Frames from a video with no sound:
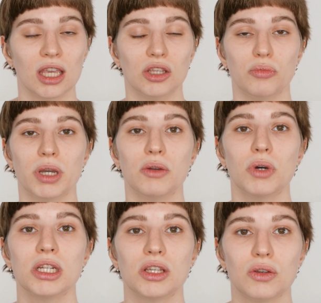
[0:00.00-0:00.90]
You may
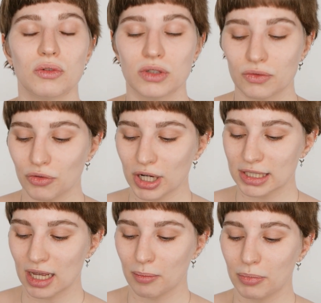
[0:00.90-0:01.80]
want to use, for
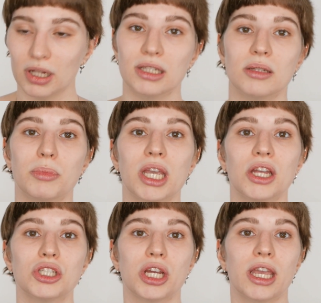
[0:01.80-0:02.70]
example, the
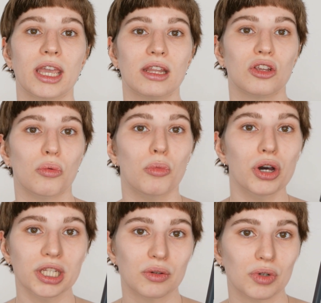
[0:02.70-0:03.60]
BHA in your
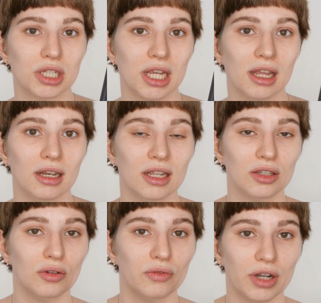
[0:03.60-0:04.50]
morning routine,
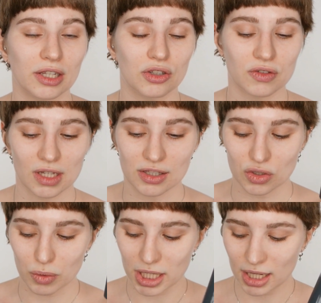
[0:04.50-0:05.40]
don't forget your
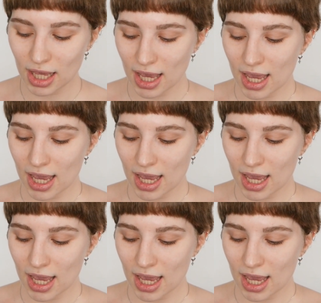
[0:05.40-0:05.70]
sunscreen,